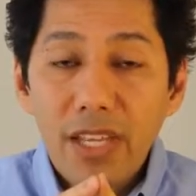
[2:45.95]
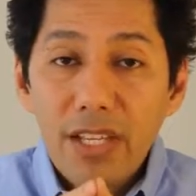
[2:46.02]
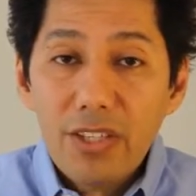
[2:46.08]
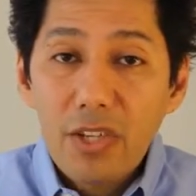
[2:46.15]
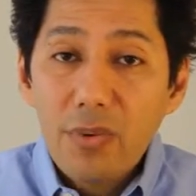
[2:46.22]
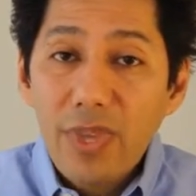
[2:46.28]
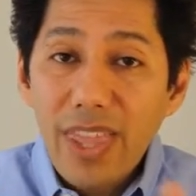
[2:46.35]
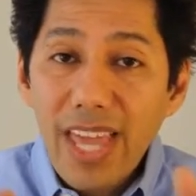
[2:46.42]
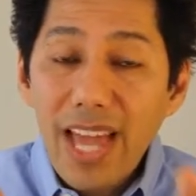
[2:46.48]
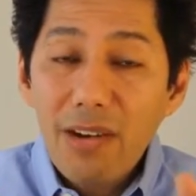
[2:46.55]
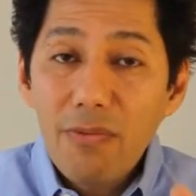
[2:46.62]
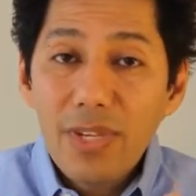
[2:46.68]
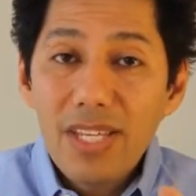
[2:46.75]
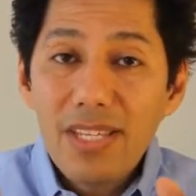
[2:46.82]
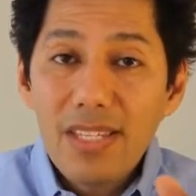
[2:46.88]
So with
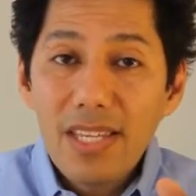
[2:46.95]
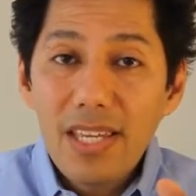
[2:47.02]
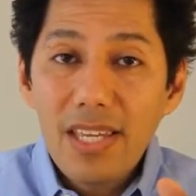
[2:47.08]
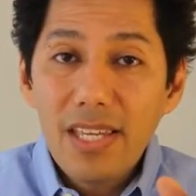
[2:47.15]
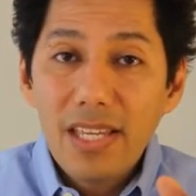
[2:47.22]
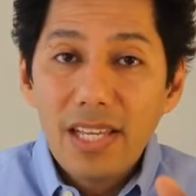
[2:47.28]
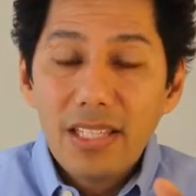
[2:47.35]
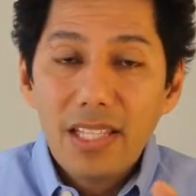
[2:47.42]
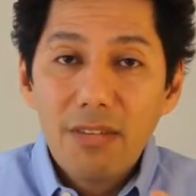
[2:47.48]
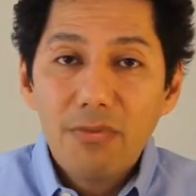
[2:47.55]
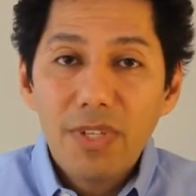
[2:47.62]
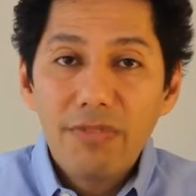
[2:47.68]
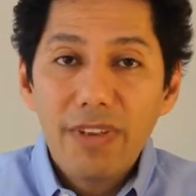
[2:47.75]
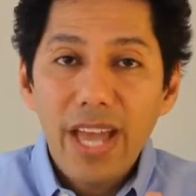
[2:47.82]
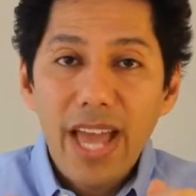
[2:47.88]
that, we see
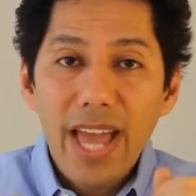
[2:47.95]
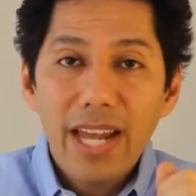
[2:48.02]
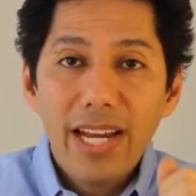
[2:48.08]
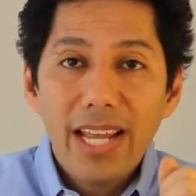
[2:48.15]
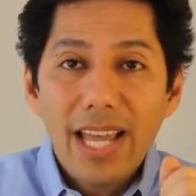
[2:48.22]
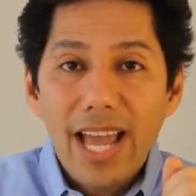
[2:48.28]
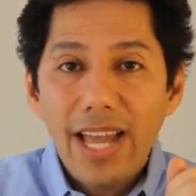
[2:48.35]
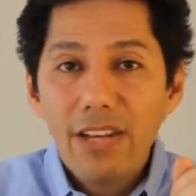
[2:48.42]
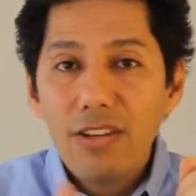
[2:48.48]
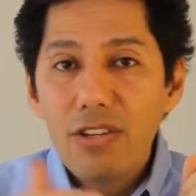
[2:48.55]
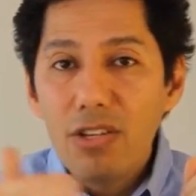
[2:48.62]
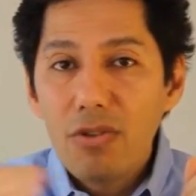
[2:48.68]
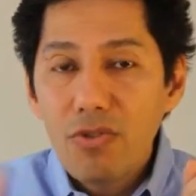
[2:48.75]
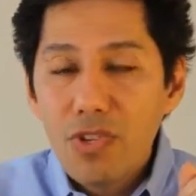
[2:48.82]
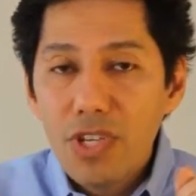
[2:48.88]
that we've had a
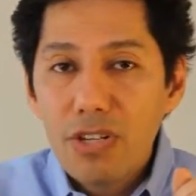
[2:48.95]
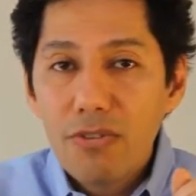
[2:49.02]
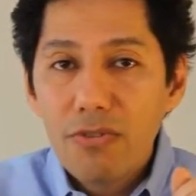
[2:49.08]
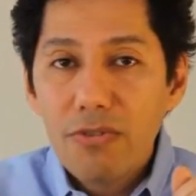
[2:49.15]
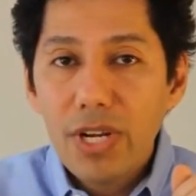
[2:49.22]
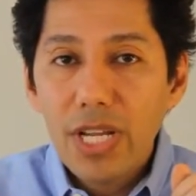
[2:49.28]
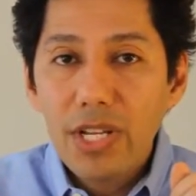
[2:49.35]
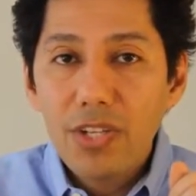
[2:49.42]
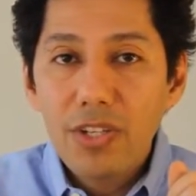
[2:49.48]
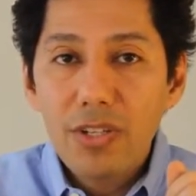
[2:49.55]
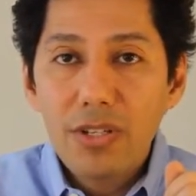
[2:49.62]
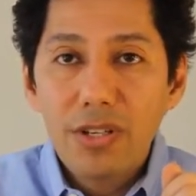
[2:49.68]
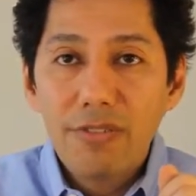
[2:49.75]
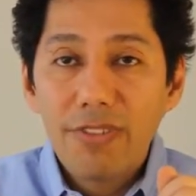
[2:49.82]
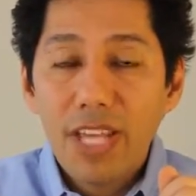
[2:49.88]
new
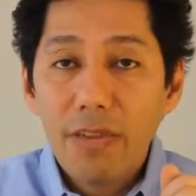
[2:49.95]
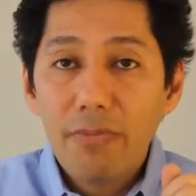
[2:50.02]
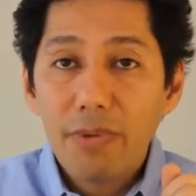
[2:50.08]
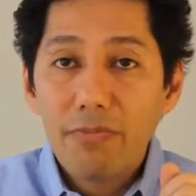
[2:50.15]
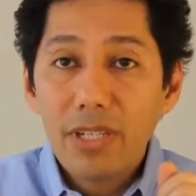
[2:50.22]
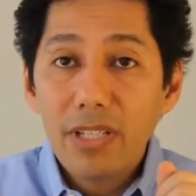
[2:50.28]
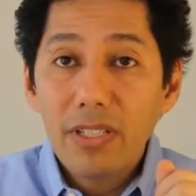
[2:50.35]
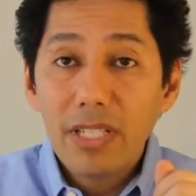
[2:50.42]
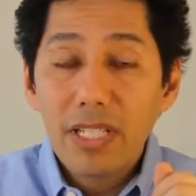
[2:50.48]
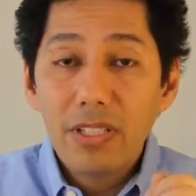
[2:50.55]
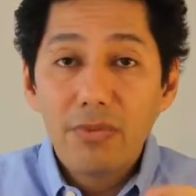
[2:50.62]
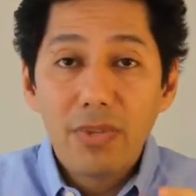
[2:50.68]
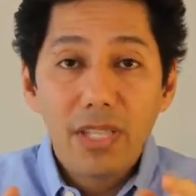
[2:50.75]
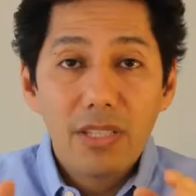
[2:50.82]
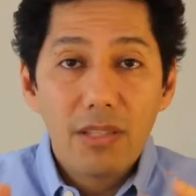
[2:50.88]
generation of
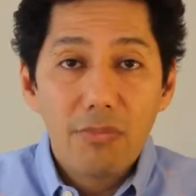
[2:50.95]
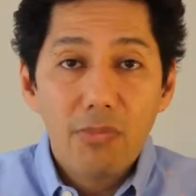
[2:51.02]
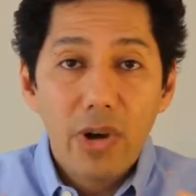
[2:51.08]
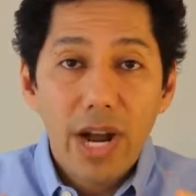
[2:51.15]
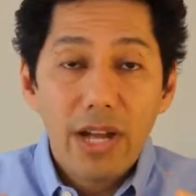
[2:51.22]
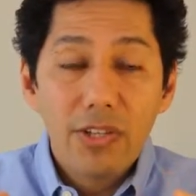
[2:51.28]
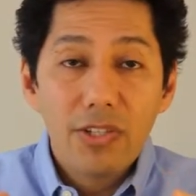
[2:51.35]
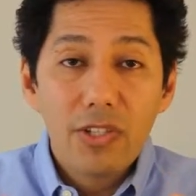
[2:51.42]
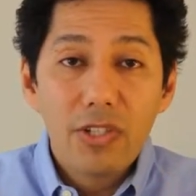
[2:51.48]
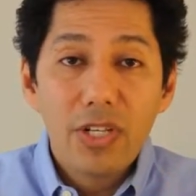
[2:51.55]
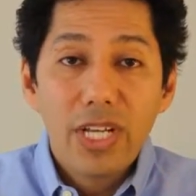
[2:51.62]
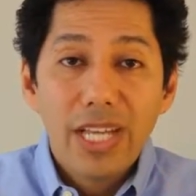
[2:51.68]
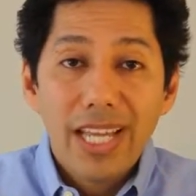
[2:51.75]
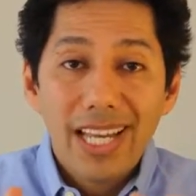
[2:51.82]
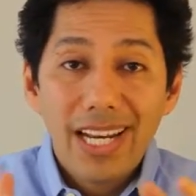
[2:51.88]
capabilities within the
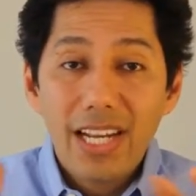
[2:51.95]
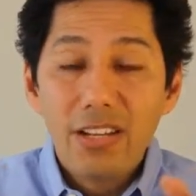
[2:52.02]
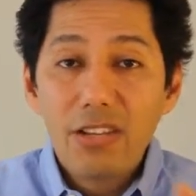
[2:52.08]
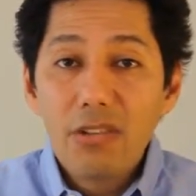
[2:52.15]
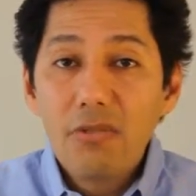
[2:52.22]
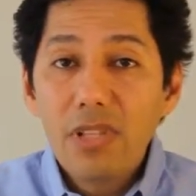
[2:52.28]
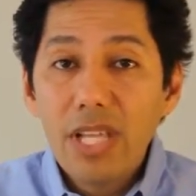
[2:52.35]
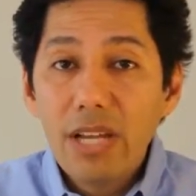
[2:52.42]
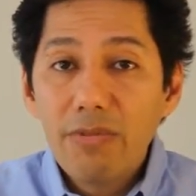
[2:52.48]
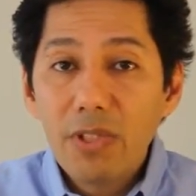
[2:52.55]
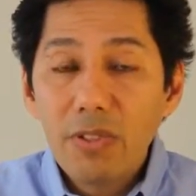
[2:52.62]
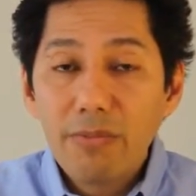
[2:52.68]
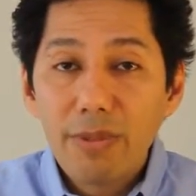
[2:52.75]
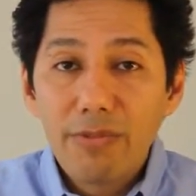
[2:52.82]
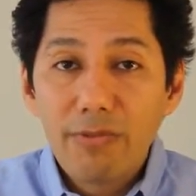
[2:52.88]
browser and a new
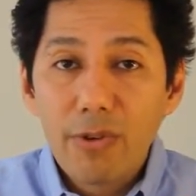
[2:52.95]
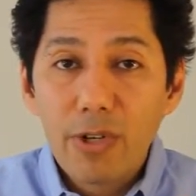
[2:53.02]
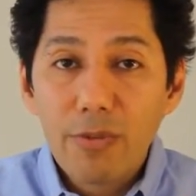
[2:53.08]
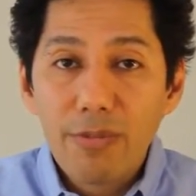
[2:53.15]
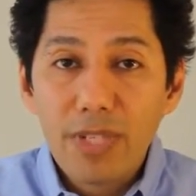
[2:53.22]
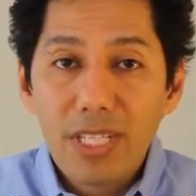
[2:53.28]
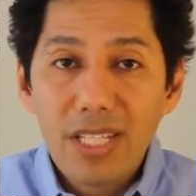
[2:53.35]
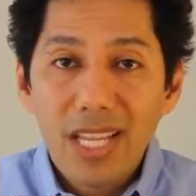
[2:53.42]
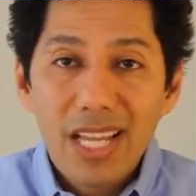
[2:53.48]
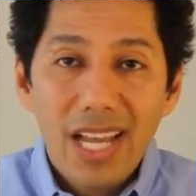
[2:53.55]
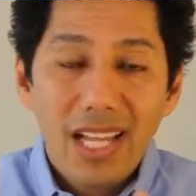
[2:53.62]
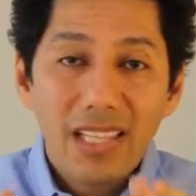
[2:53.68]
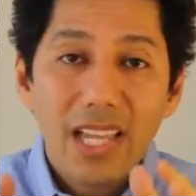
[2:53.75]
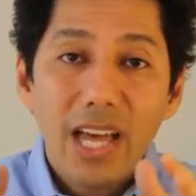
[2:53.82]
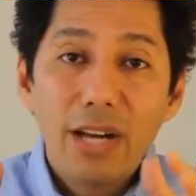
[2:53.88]
level of performance.
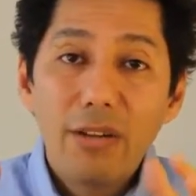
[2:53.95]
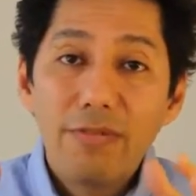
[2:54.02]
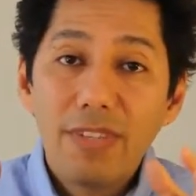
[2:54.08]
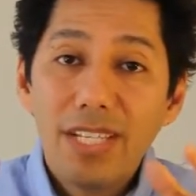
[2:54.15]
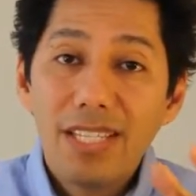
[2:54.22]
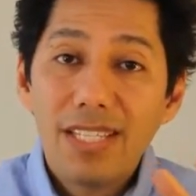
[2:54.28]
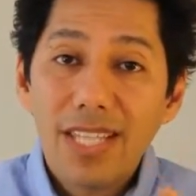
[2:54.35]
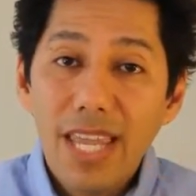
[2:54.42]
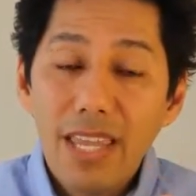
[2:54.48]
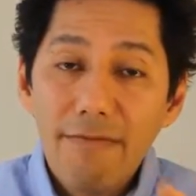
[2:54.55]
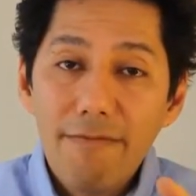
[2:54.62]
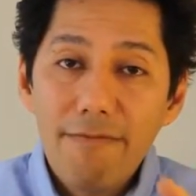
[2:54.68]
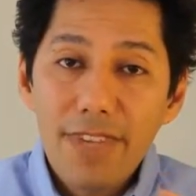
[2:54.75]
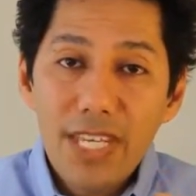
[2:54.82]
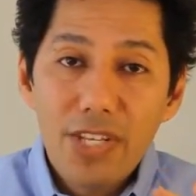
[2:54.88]
A lot of the
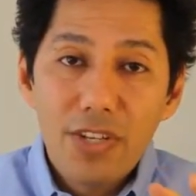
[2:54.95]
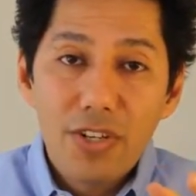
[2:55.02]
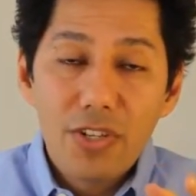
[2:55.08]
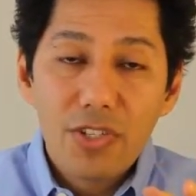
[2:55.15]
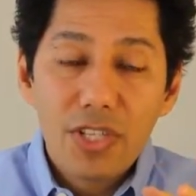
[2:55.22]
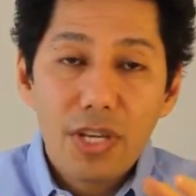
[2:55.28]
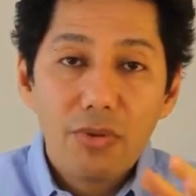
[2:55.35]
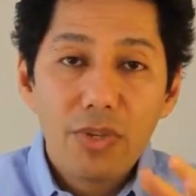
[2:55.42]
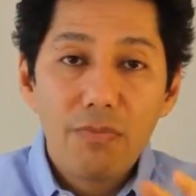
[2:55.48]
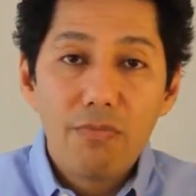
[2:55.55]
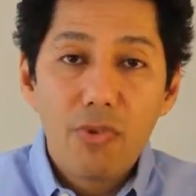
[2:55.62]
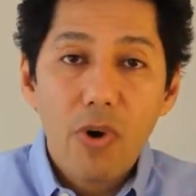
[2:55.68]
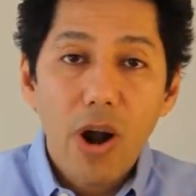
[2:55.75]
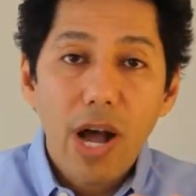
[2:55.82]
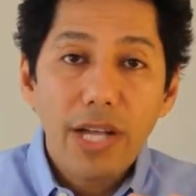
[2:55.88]
same features that were
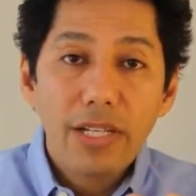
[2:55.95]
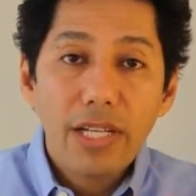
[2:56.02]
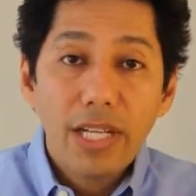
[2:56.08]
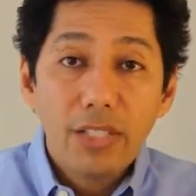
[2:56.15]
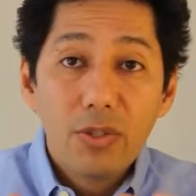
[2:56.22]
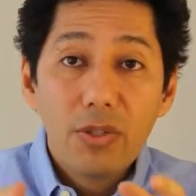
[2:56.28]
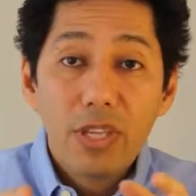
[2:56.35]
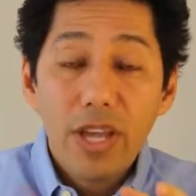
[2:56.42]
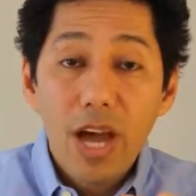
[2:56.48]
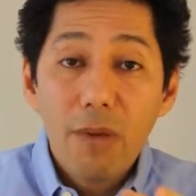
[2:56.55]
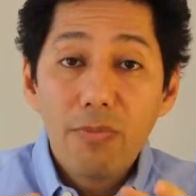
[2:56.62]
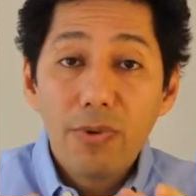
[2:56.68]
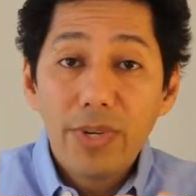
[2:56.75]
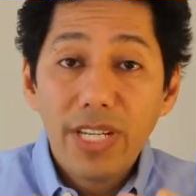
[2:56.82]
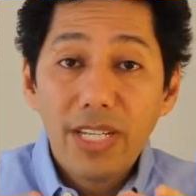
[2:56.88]
brought to the
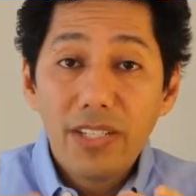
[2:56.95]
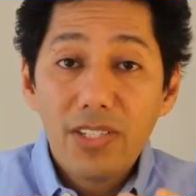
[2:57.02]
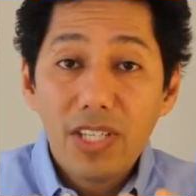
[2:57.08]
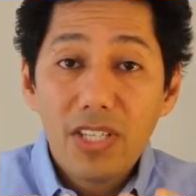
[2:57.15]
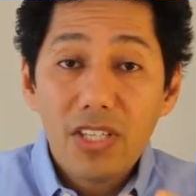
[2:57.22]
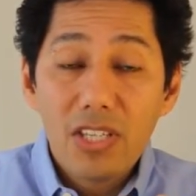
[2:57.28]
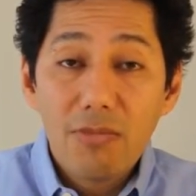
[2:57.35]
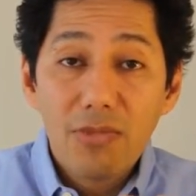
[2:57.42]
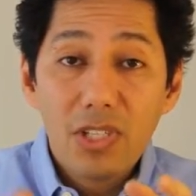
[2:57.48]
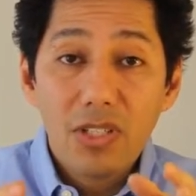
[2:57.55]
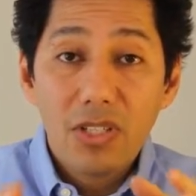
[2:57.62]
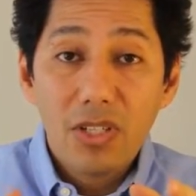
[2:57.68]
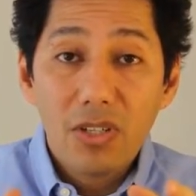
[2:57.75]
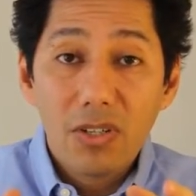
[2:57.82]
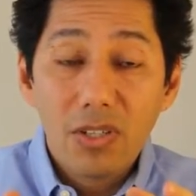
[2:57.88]
operating systems
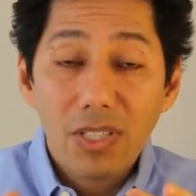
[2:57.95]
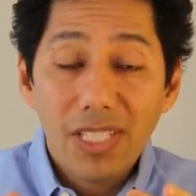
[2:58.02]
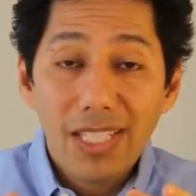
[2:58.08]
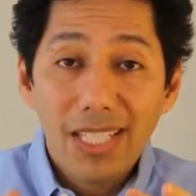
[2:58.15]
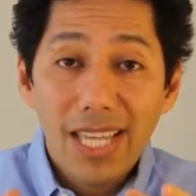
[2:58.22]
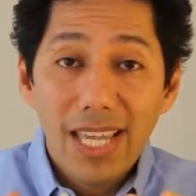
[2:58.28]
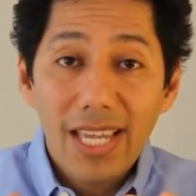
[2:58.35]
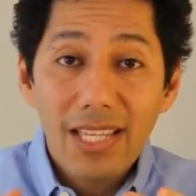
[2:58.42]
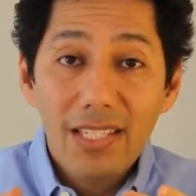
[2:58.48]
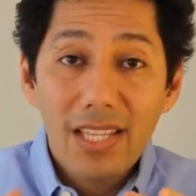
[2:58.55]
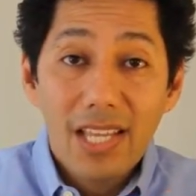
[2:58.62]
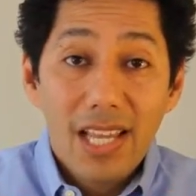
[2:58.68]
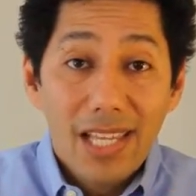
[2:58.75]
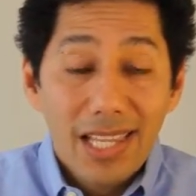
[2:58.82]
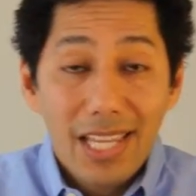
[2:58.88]
in the early
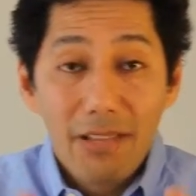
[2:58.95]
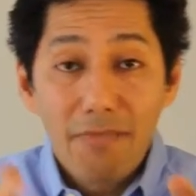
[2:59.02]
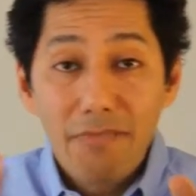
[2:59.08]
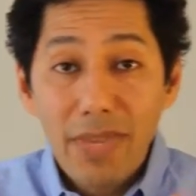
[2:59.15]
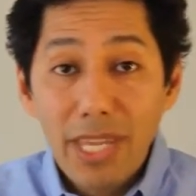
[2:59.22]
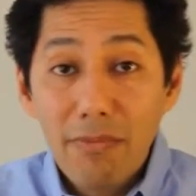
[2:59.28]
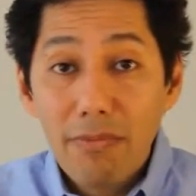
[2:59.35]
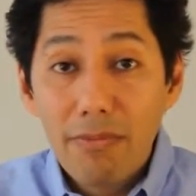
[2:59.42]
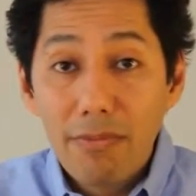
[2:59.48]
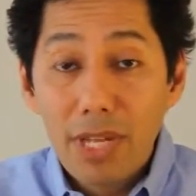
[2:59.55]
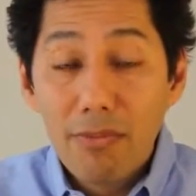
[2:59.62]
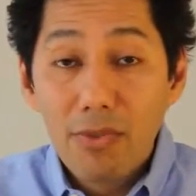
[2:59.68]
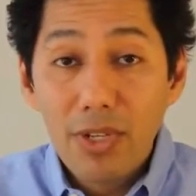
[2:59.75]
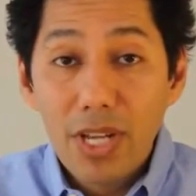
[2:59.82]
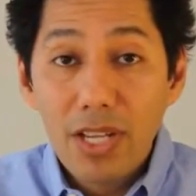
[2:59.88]
days, like
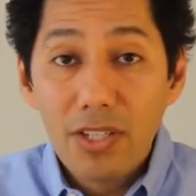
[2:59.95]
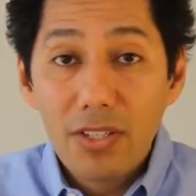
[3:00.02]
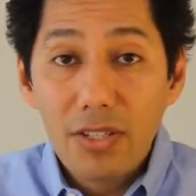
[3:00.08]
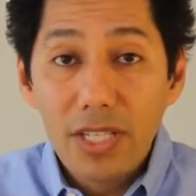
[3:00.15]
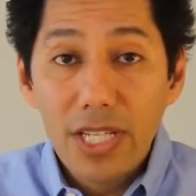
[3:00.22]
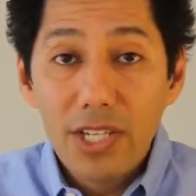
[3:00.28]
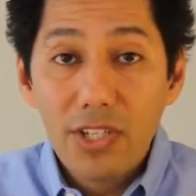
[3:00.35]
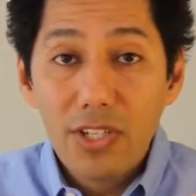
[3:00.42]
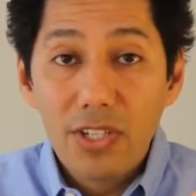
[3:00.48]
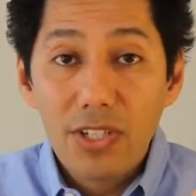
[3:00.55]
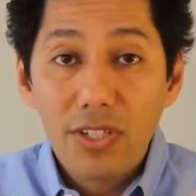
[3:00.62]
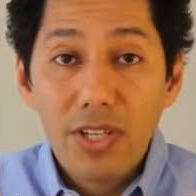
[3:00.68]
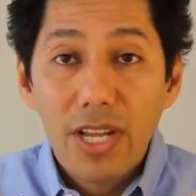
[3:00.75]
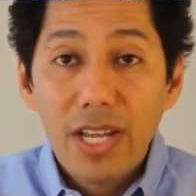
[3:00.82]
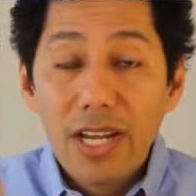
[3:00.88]
memory
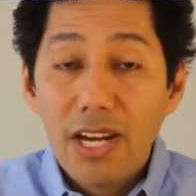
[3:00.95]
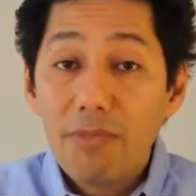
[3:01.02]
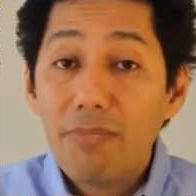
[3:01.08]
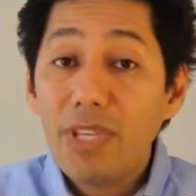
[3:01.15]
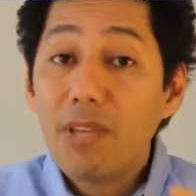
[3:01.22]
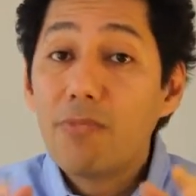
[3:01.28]
isolation, are